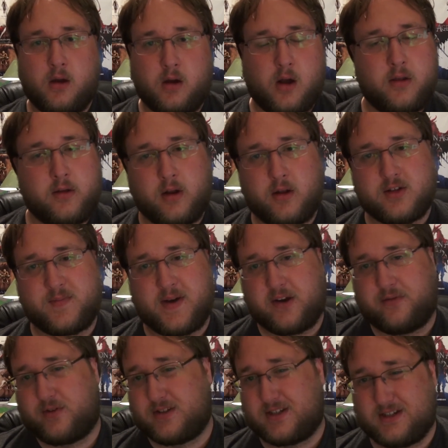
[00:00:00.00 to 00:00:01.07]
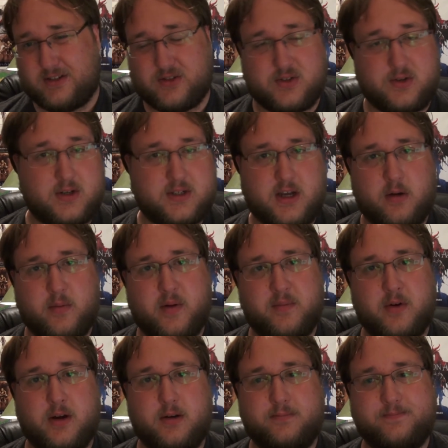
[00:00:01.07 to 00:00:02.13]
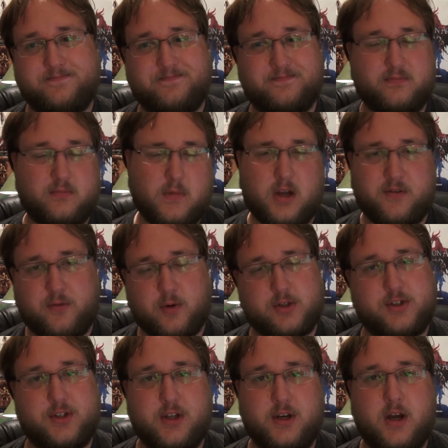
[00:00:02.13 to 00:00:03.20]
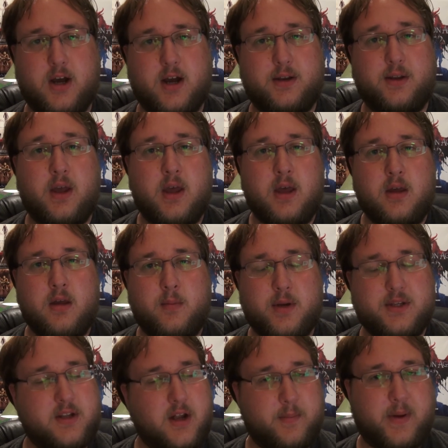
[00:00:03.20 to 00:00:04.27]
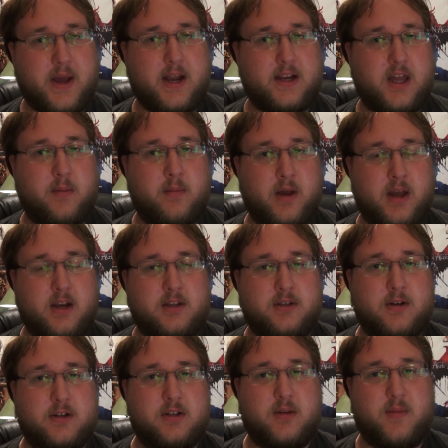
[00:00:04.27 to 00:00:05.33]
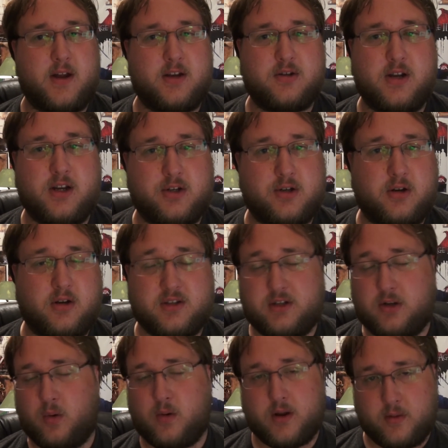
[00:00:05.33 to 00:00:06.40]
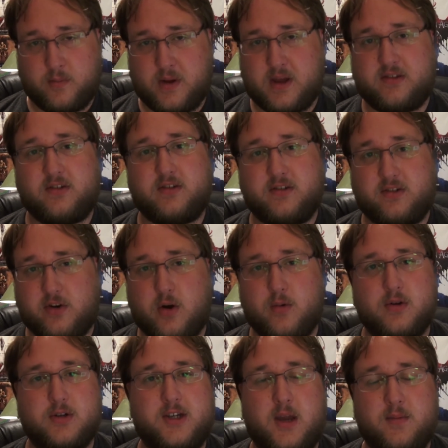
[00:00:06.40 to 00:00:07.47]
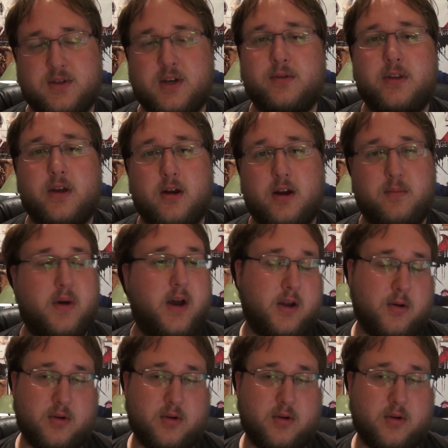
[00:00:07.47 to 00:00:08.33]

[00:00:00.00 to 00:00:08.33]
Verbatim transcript: All in all, is Battlefront still as good as I remember it? Unfortunately not. But it's not a bad game by any stretch of the imagination. It's still one of the best Star Wars games out there, in my own